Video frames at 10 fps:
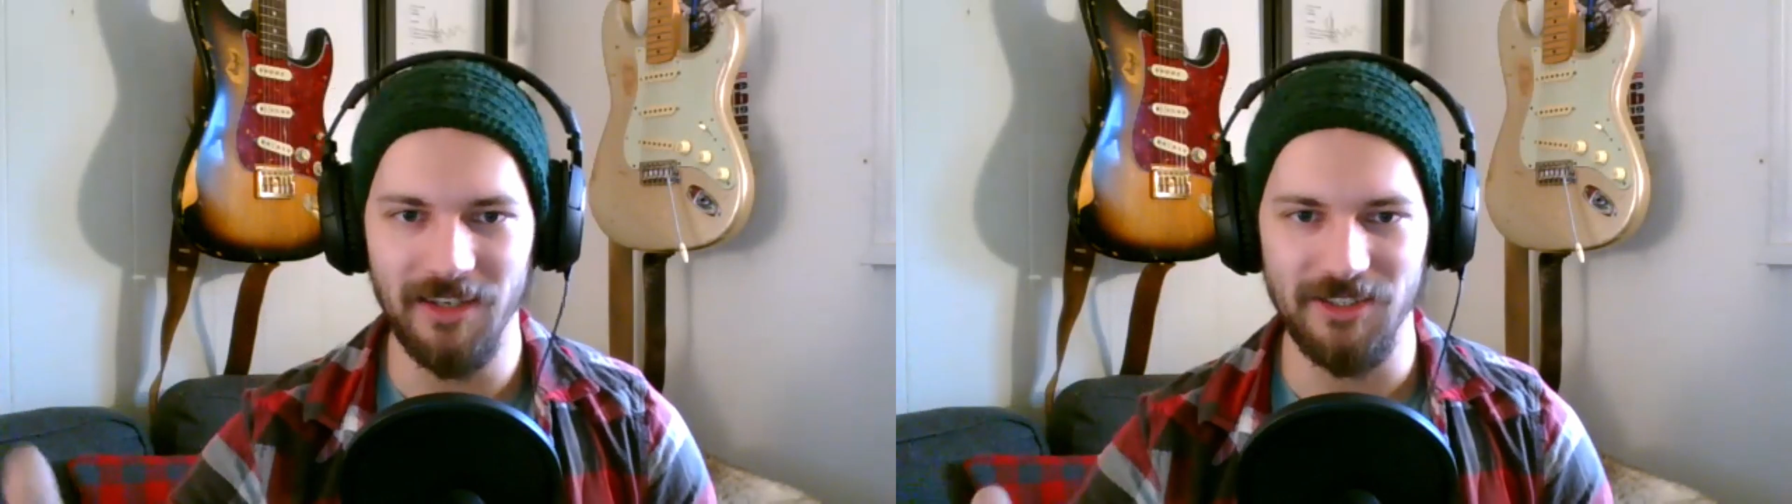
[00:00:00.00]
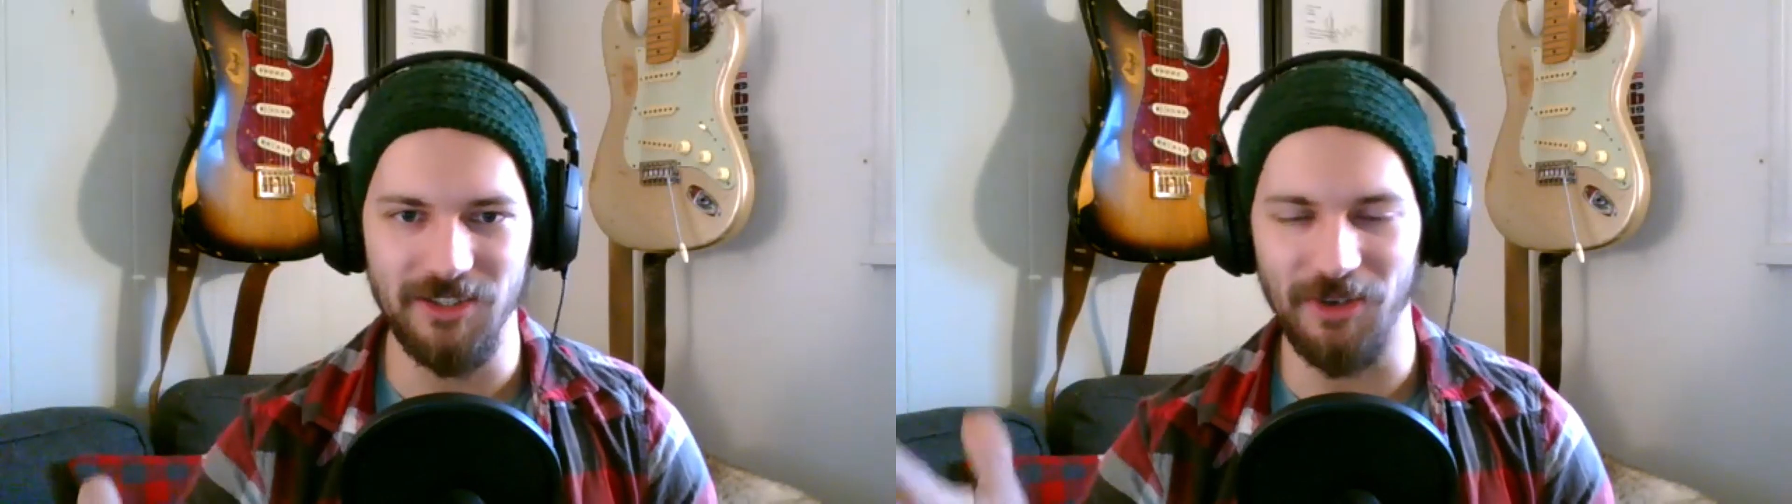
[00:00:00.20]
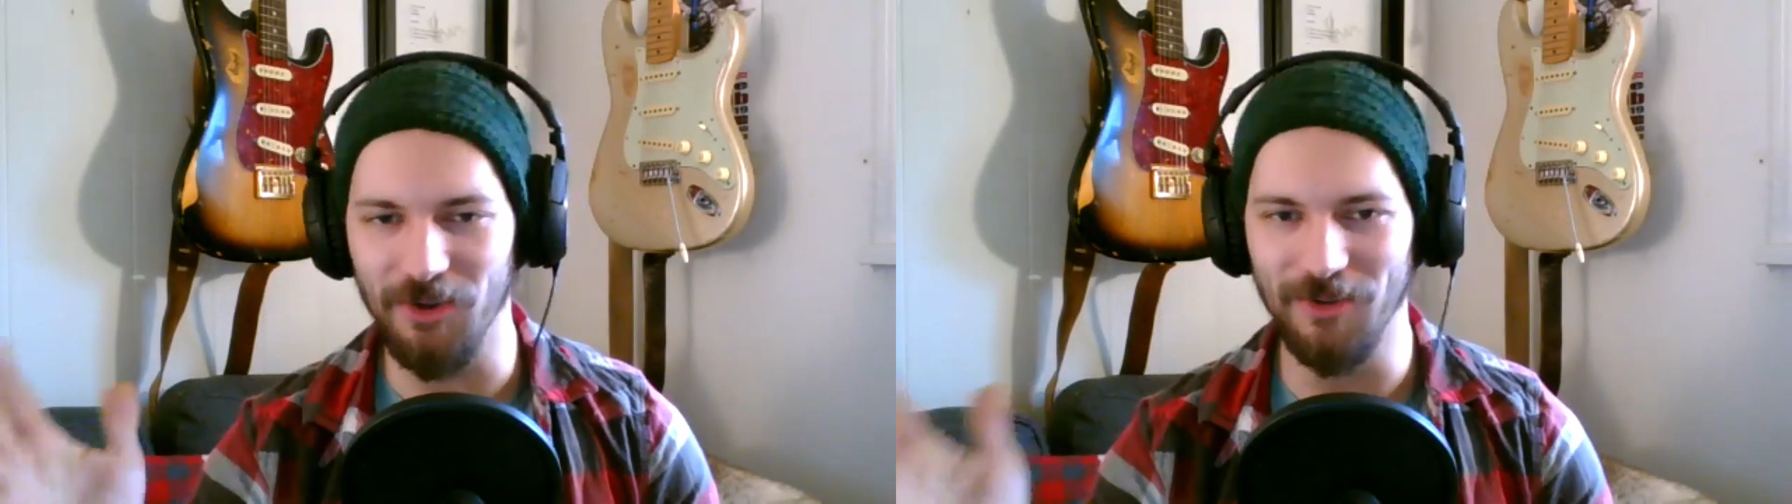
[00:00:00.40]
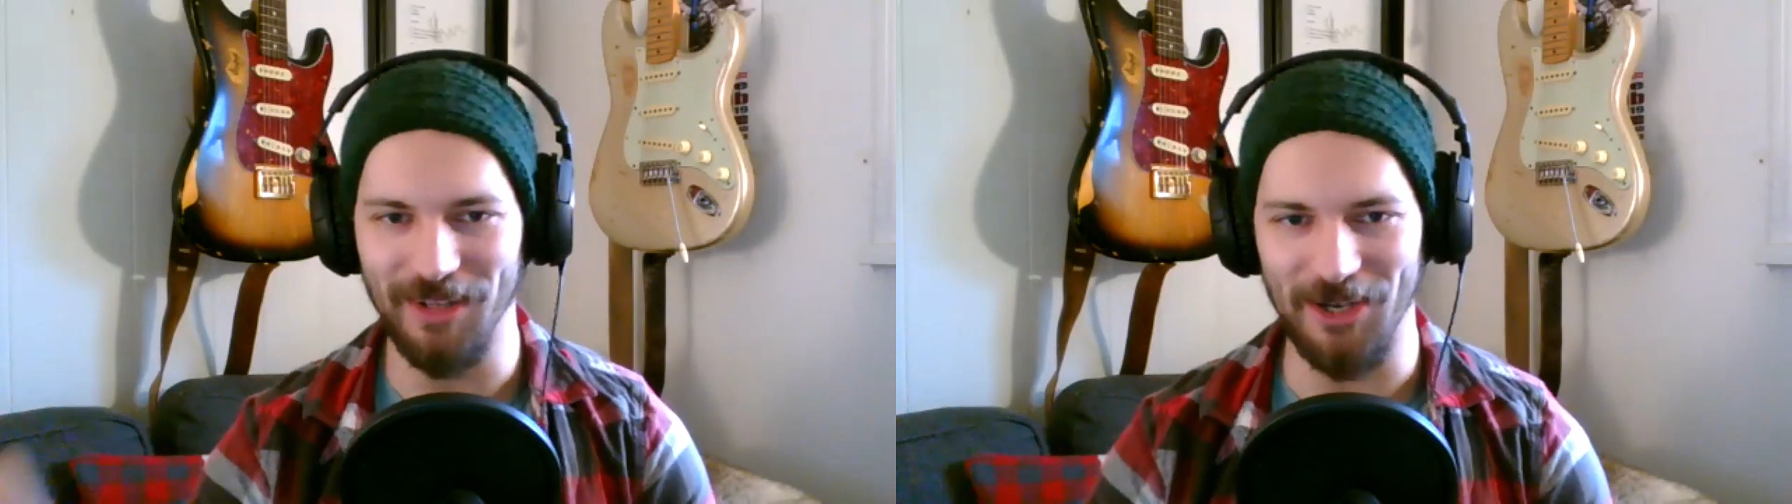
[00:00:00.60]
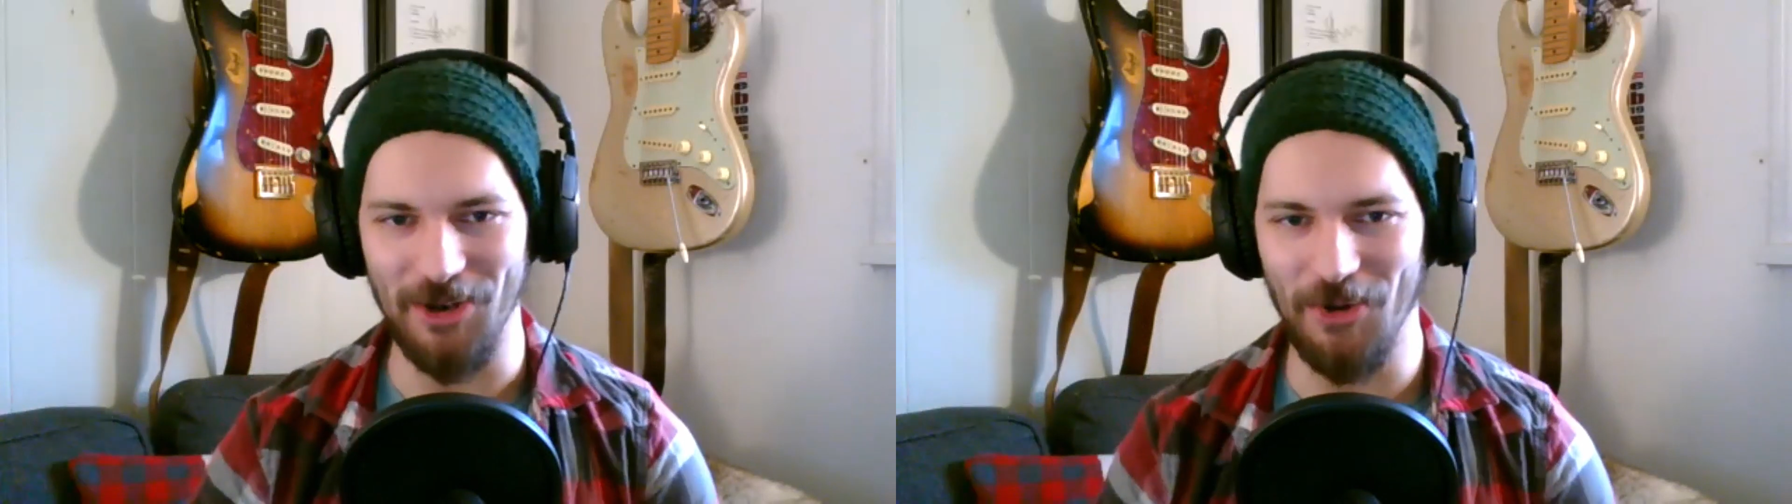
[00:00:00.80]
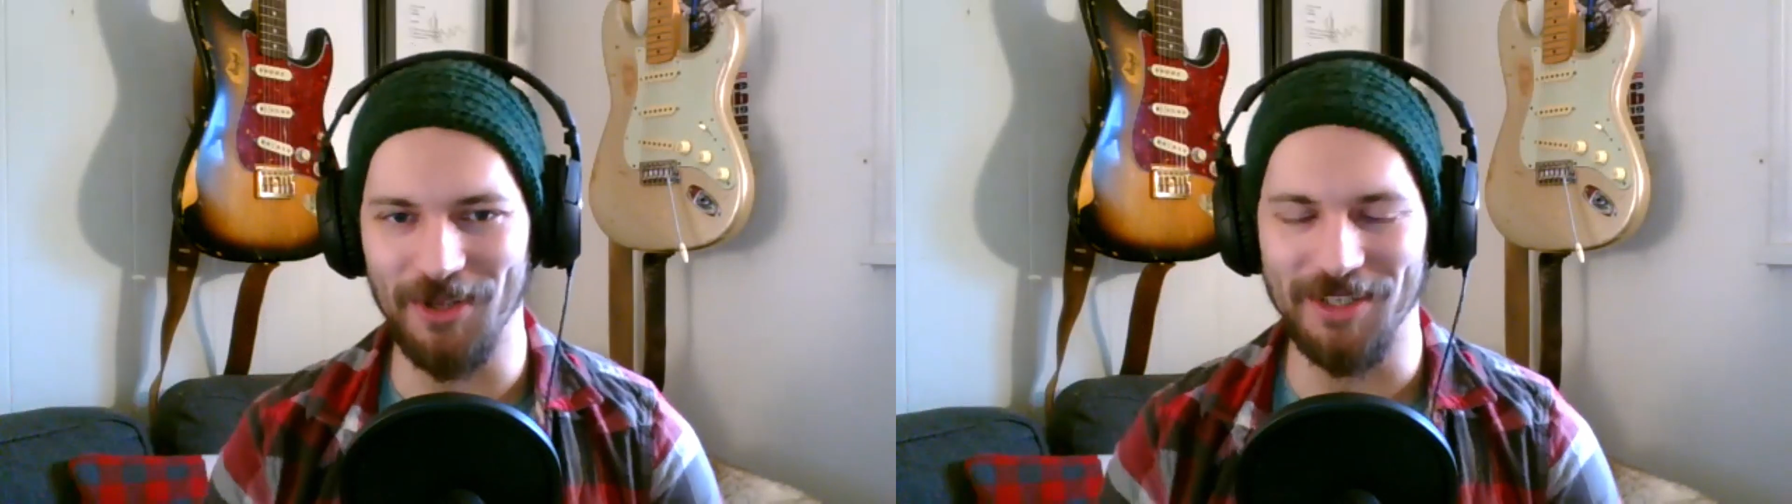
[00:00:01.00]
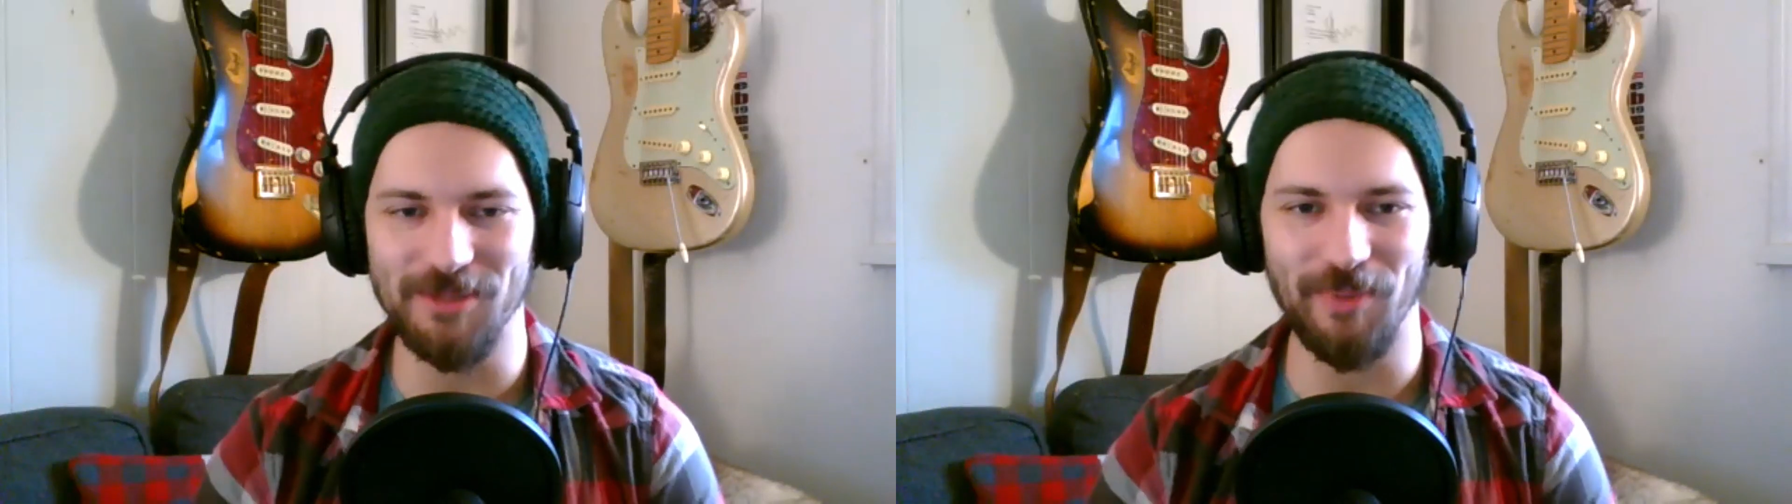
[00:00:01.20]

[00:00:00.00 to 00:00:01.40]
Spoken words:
So you don't really notice.